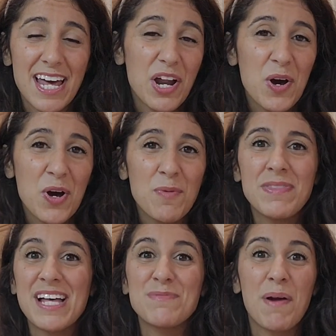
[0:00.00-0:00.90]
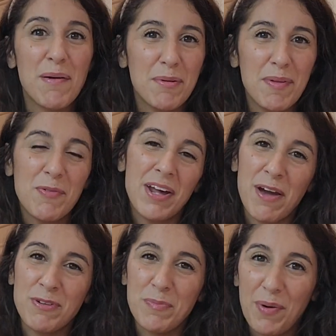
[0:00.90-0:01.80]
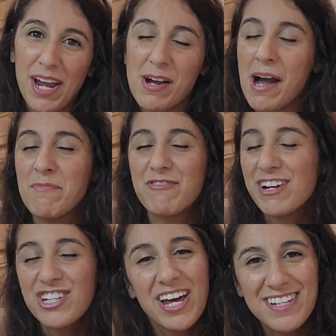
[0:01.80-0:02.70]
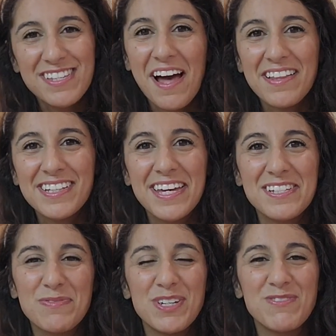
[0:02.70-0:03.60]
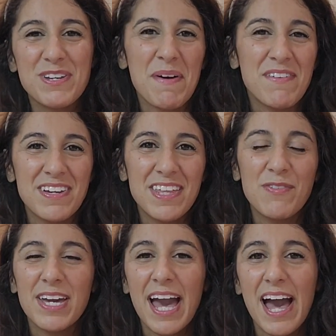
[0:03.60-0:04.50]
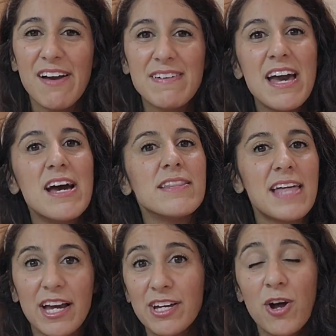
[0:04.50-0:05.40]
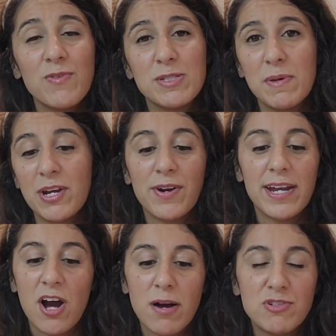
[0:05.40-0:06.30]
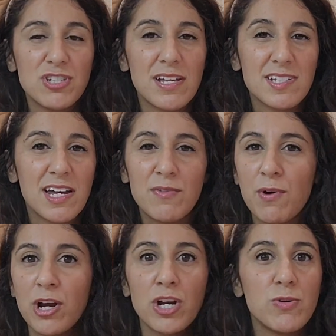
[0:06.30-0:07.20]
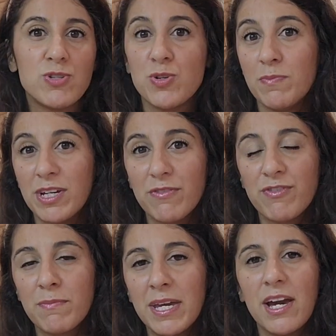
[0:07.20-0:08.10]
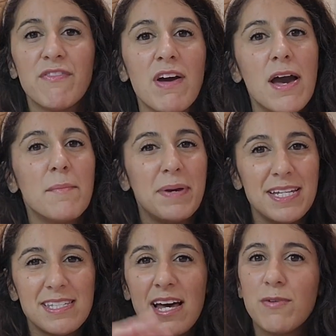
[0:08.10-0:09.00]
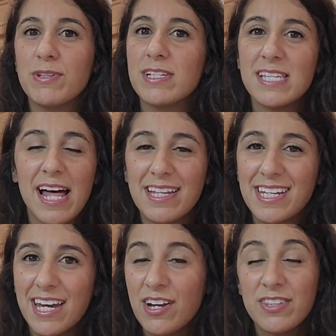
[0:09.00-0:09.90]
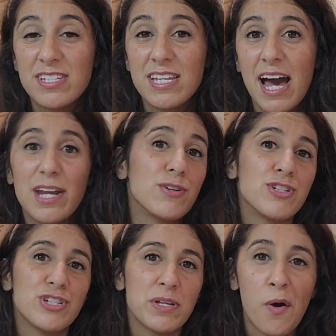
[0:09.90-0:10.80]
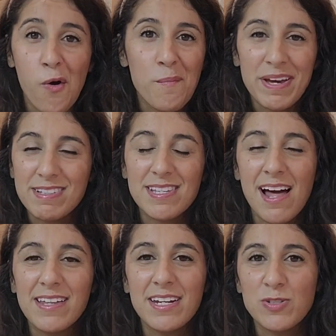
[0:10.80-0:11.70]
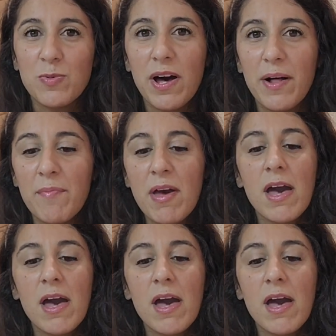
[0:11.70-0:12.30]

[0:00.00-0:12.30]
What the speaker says: at home, that's probably what I would bring. I'm fresh out of salad kits. We used up everything we have. That could always be a great option. That's kind of a go-to meal for me, of pizza with a salad kit on the side, or just homemade salad as well.